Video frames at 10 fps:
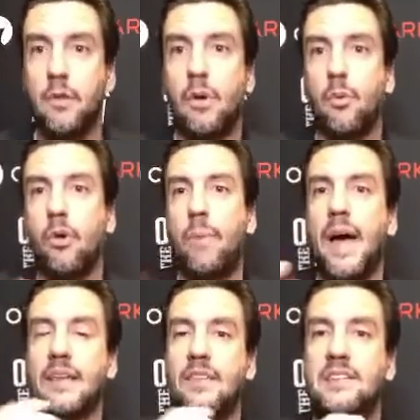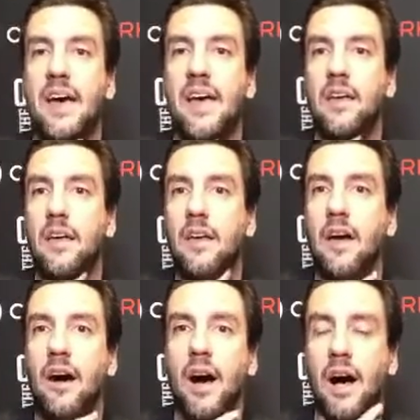Remember back in the day,
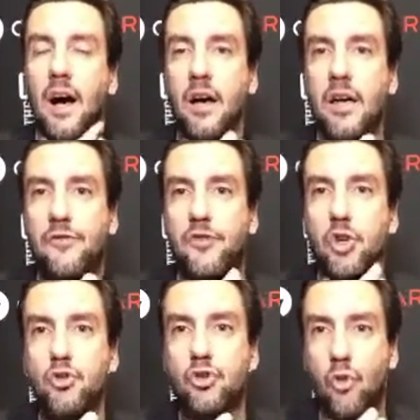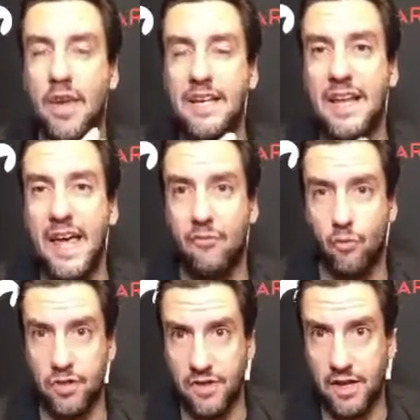uh, if you traded
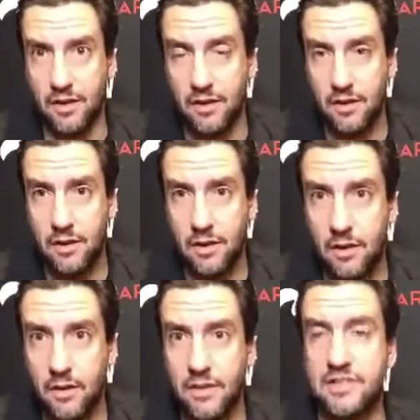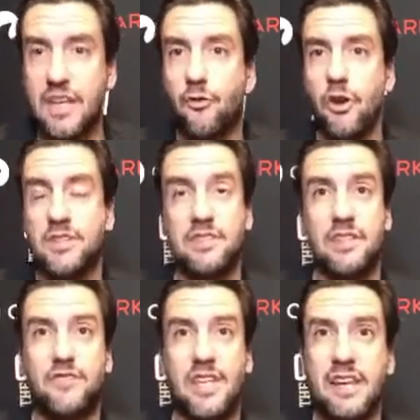everything, let's say for instance,
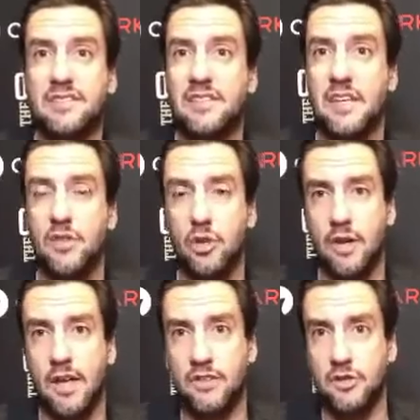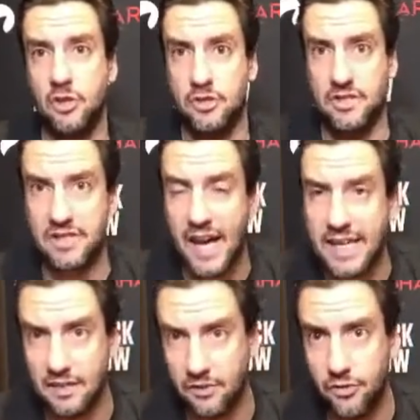if Tennessee, uh, the, the
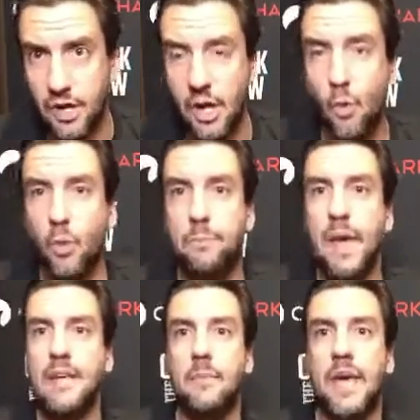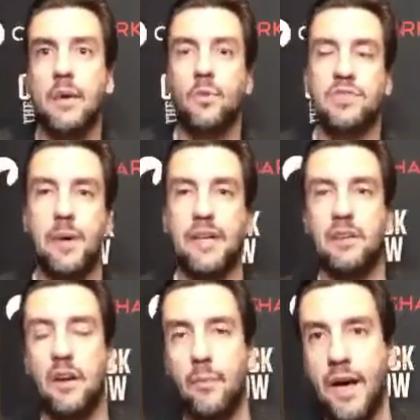Titans, when Peyton Manning was about
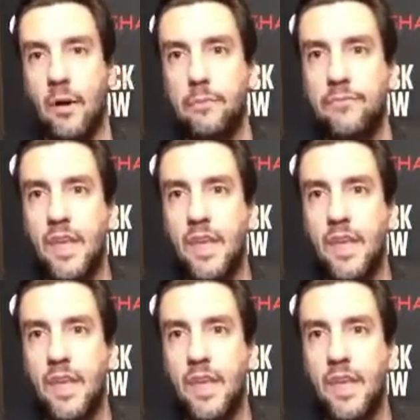to come out,